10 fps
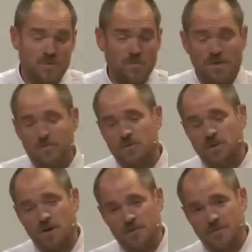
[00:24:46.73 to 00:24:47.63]
whatever you would
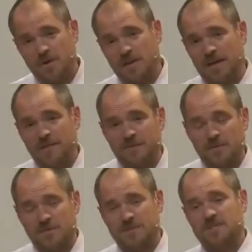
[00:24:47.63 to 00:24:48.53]
call the far left, I
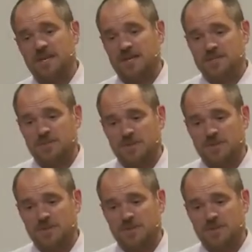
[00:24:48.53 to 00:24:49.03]
would just say it's a,